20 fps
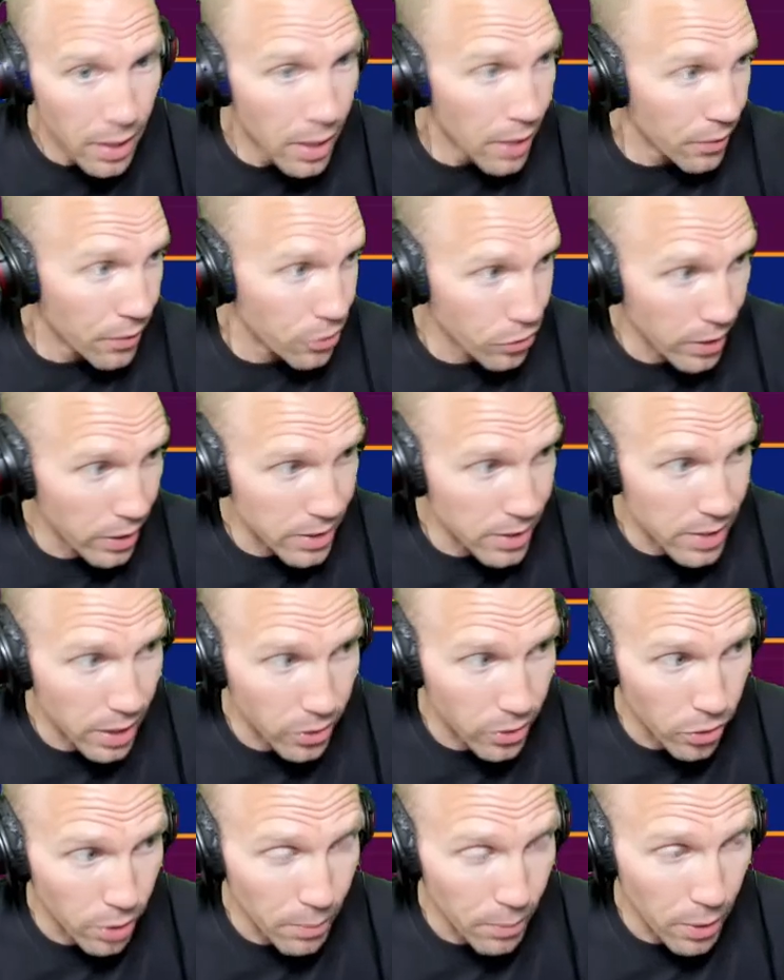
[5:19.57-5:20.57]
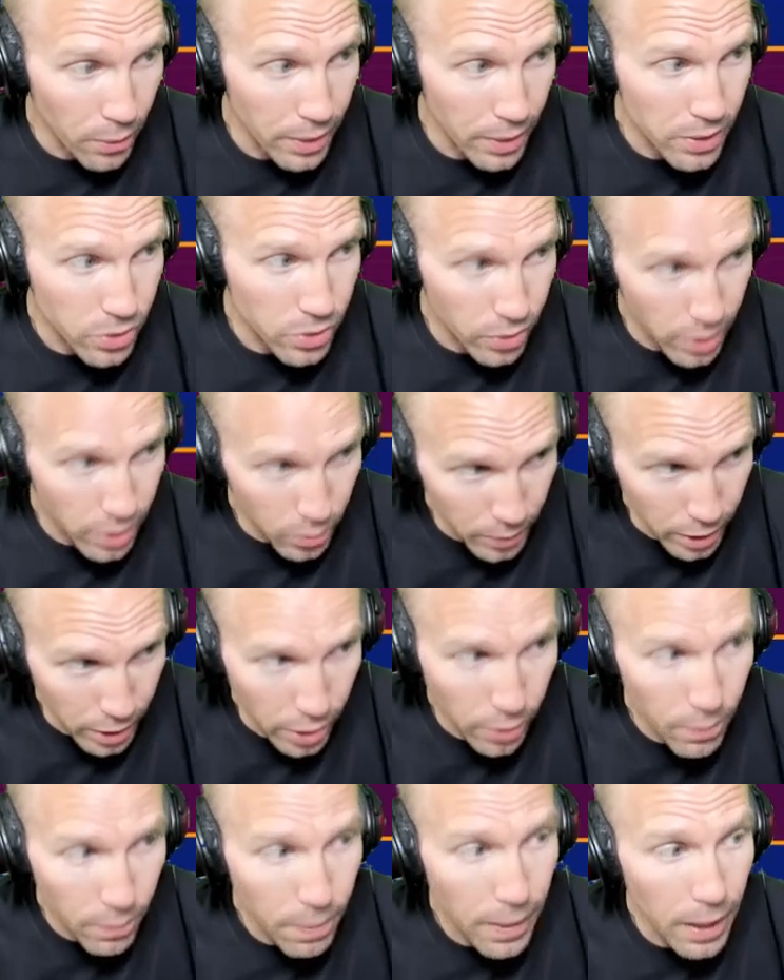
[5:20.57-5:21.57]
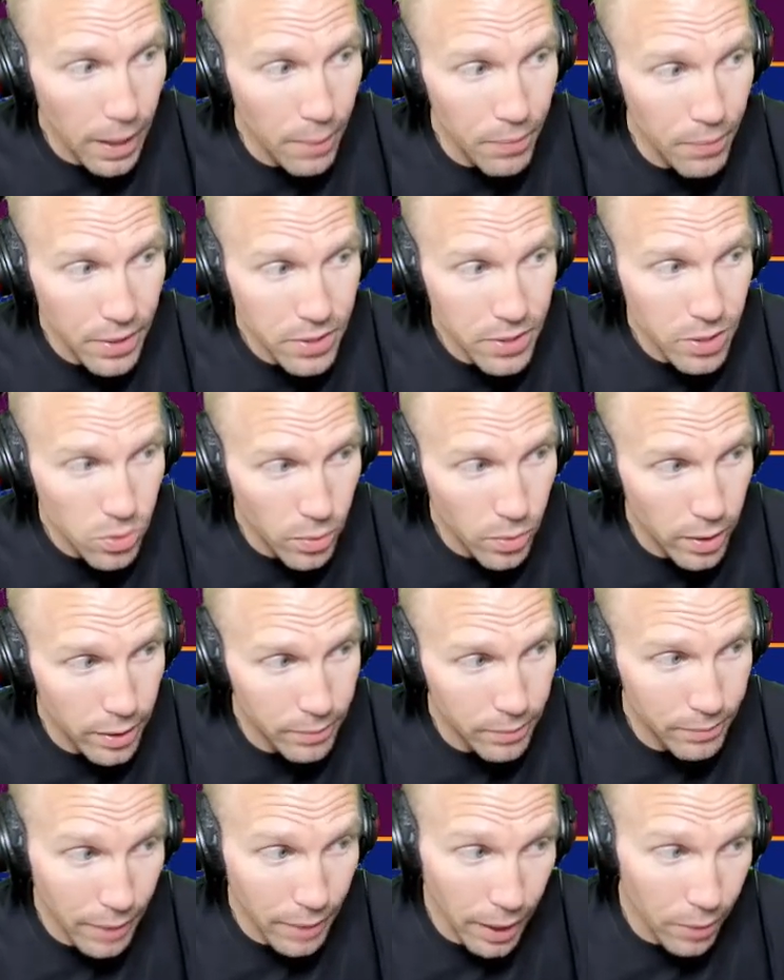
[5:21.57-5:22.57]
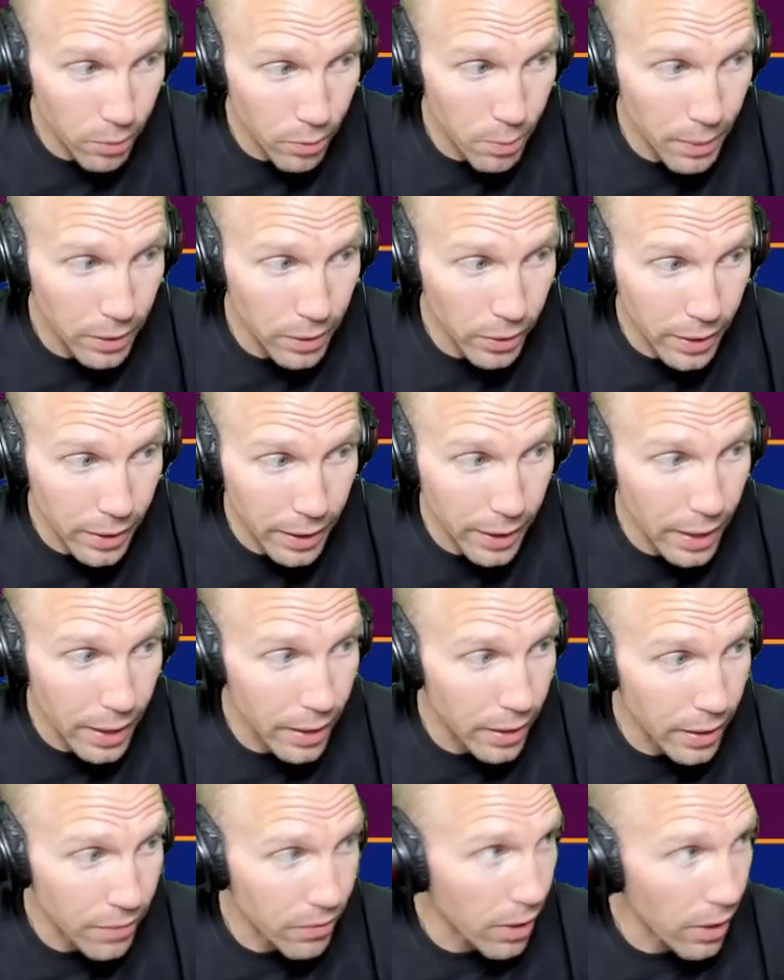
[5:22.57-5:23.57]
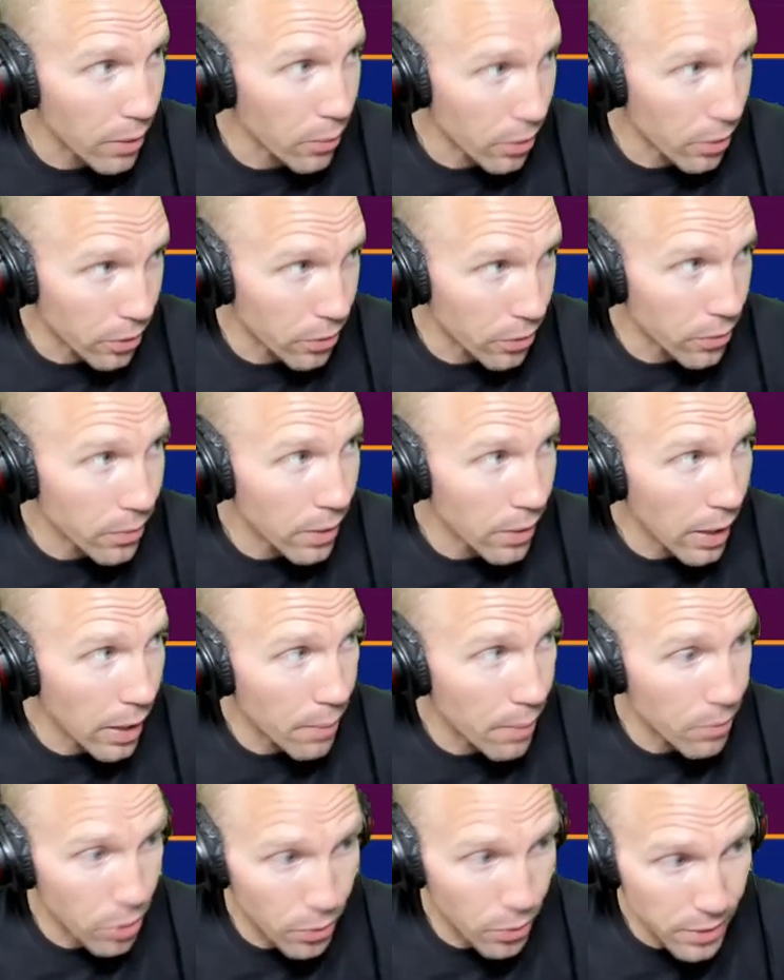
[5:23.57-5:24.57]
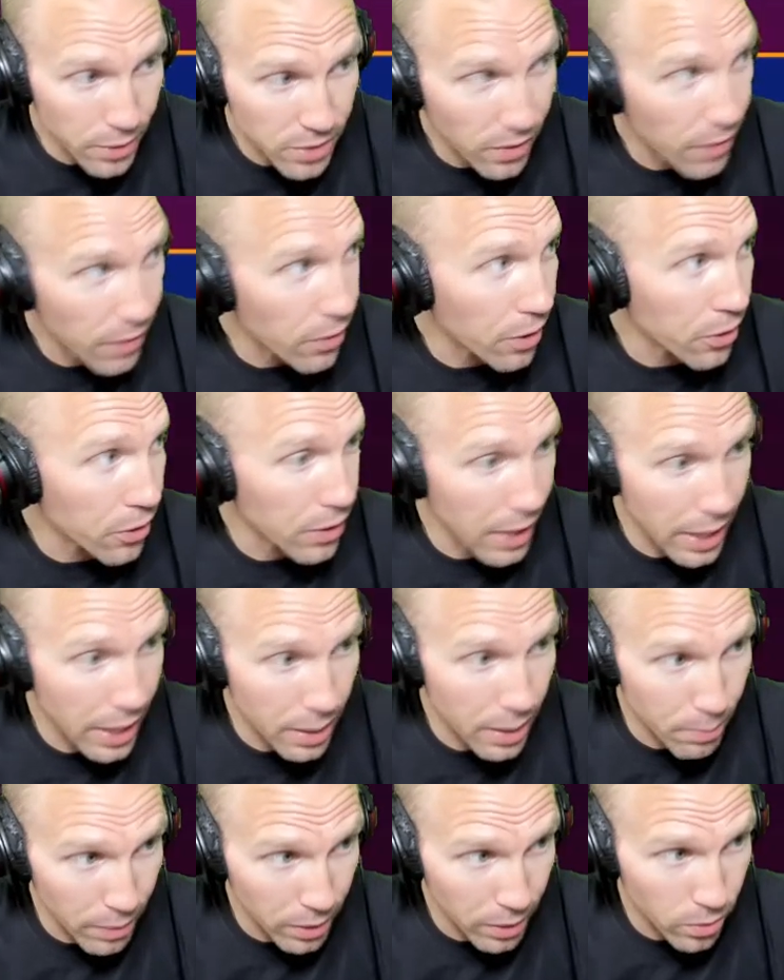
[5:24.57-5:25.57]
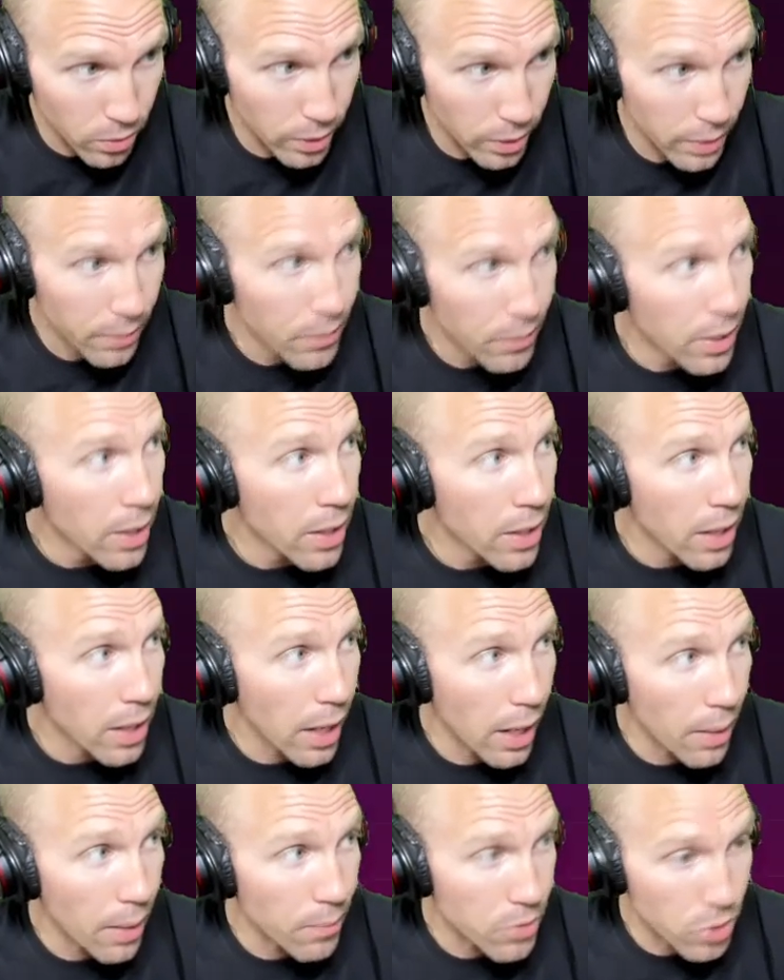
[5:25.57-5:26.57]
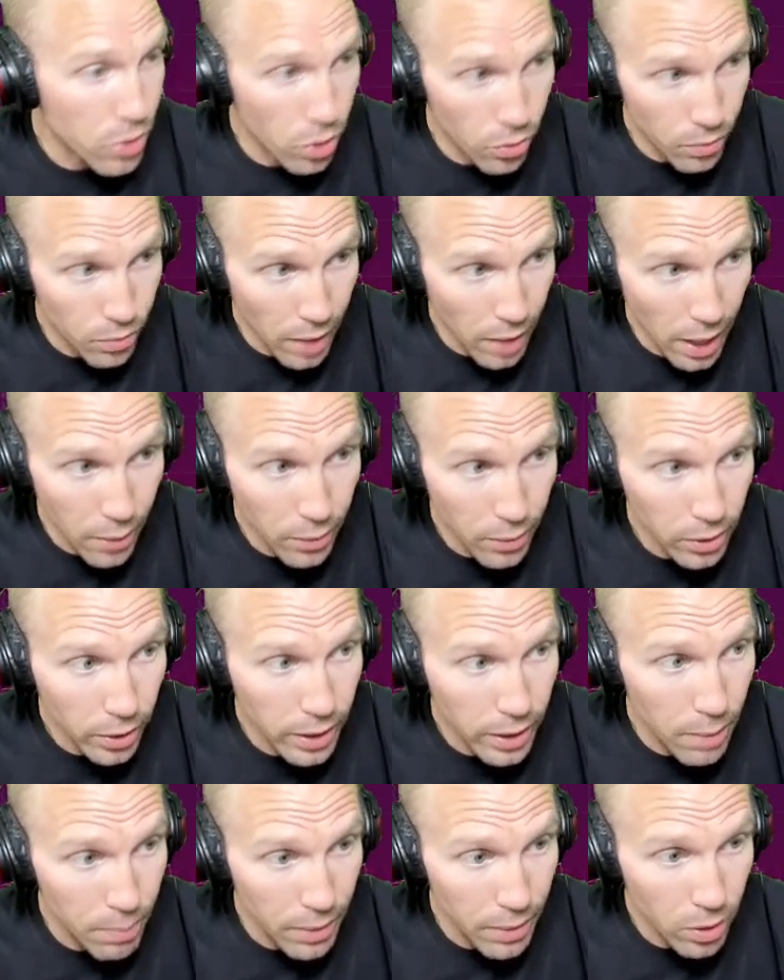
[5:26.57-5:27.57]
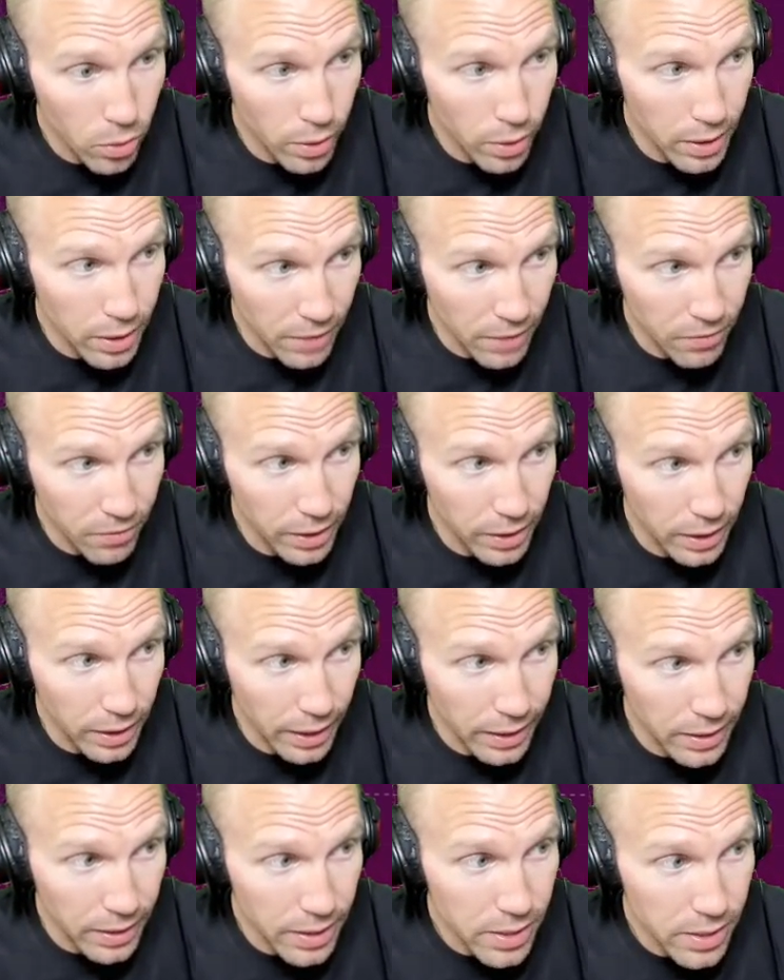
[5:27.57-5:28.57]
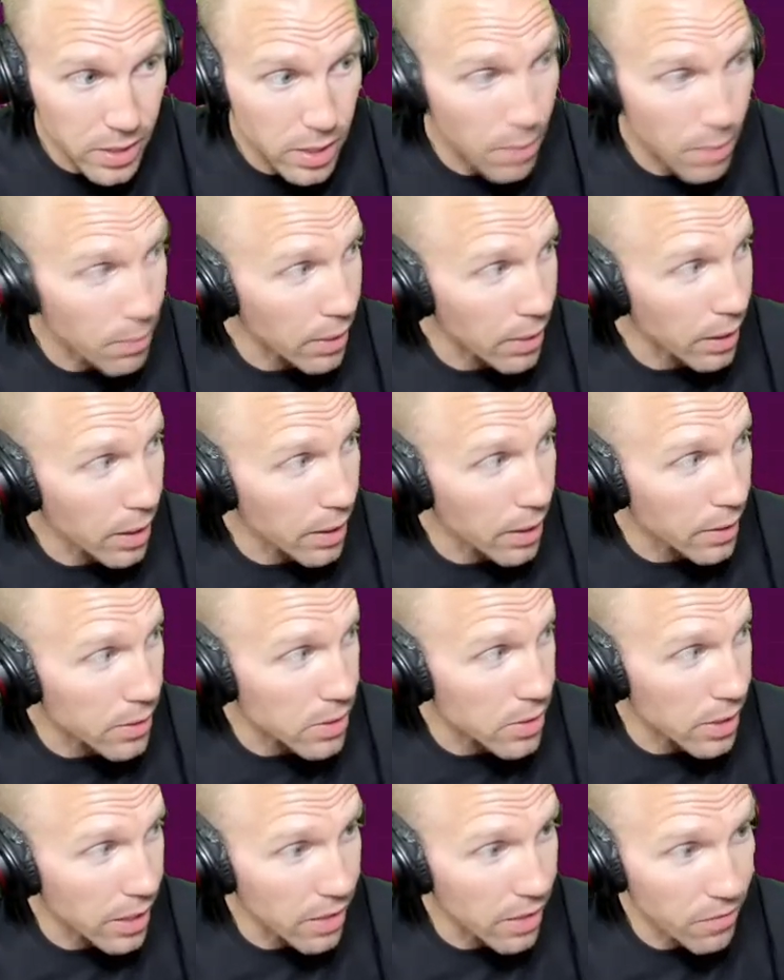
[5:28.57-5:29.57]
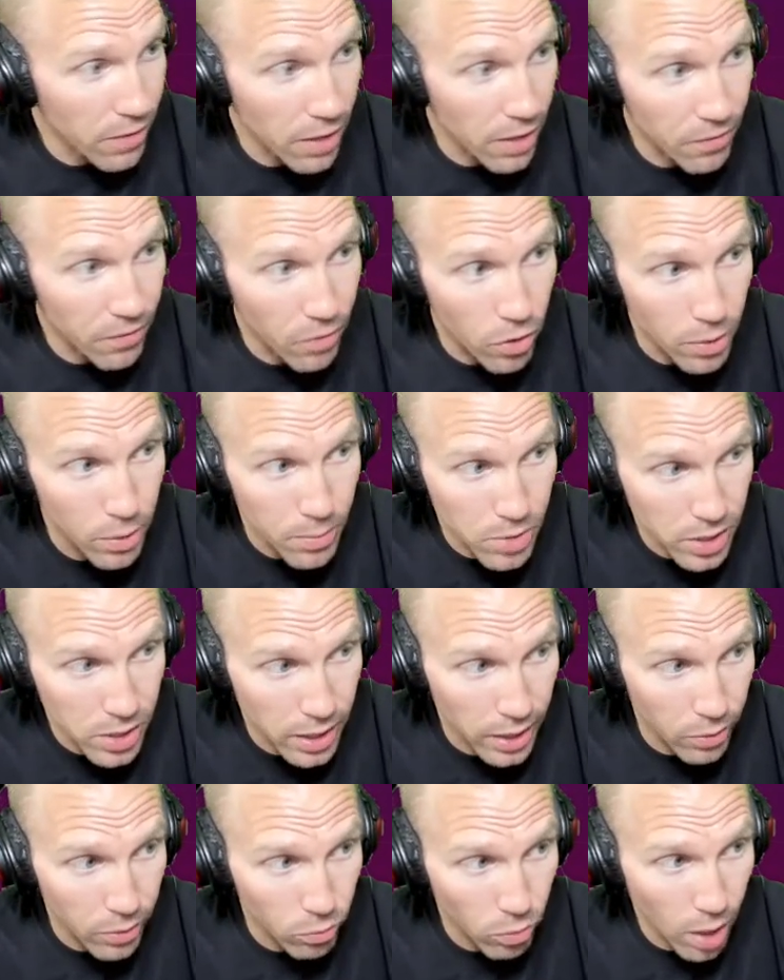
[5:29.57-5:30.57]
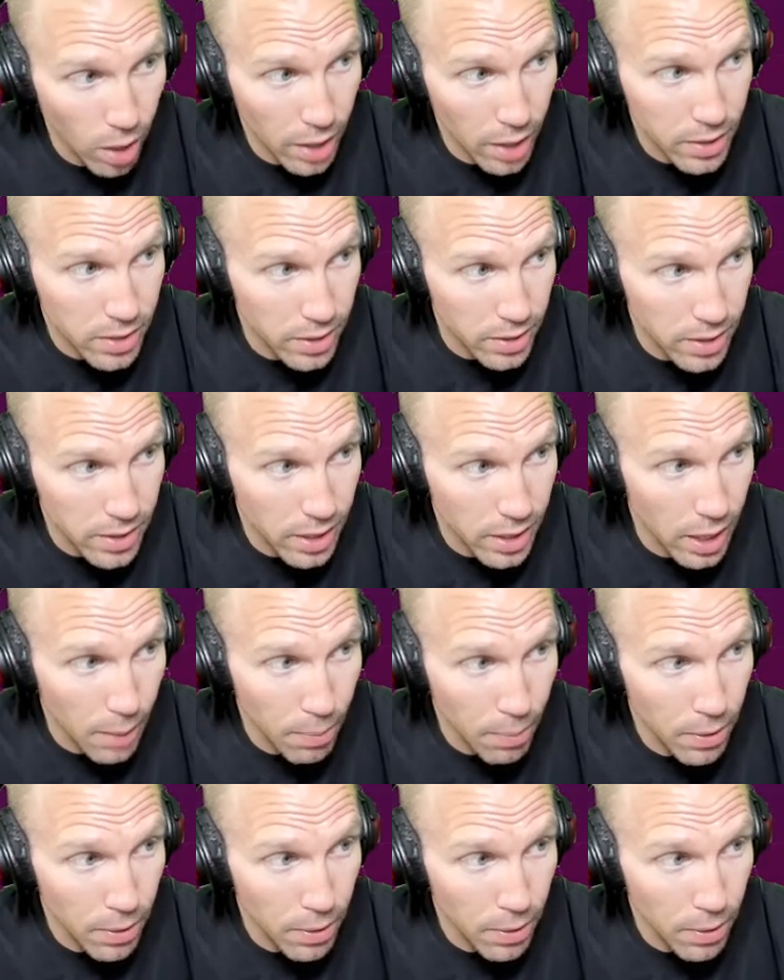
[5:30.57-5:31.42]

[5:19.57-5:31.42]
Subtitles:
trade's not going my way. So here we go. This is what I would be looking at if I were you. US 500 and Bitcoin. So I would look at Bitcoin definitely like this, because if FOMC rocks this up,